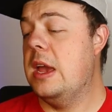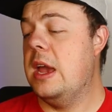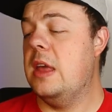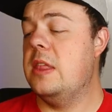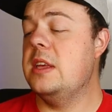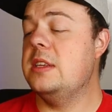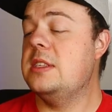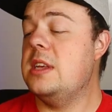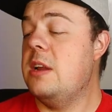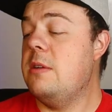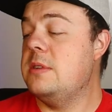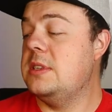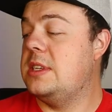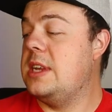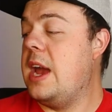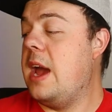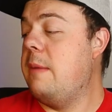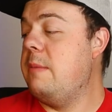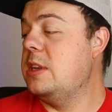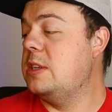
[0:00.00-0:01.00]
and they said it was
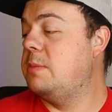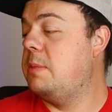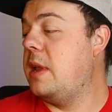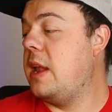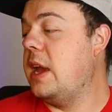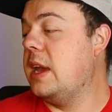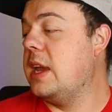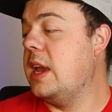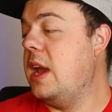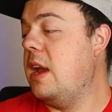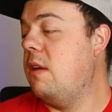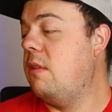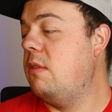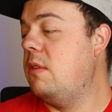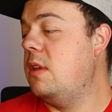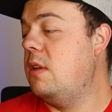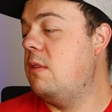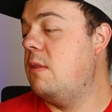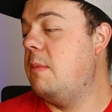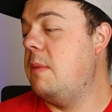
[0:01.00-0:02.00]
damaged, but I can't
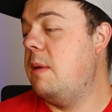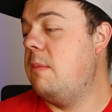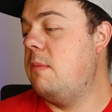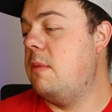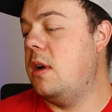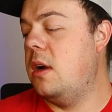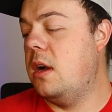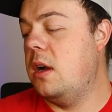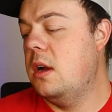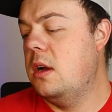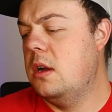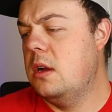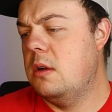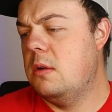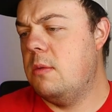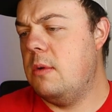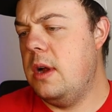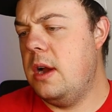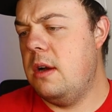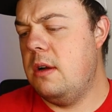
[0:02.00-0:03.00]
really remember
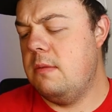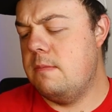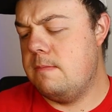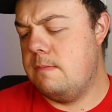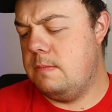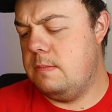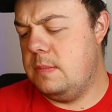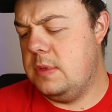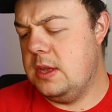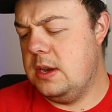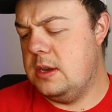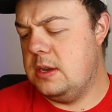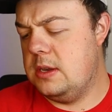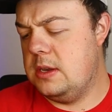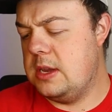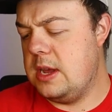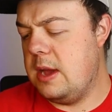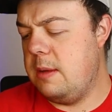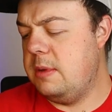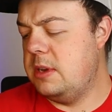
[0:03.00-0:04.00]
where the
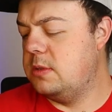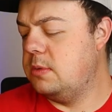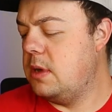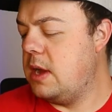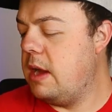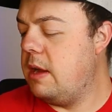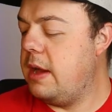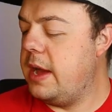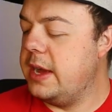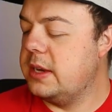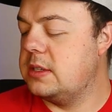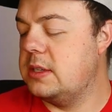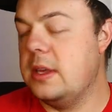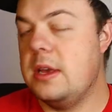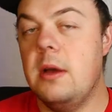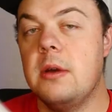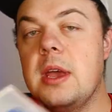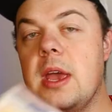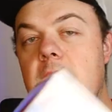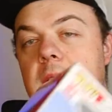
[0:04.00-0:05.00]
damage well oh,
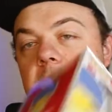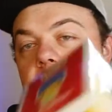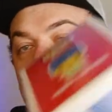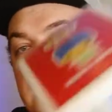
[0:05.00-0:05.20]
actually okay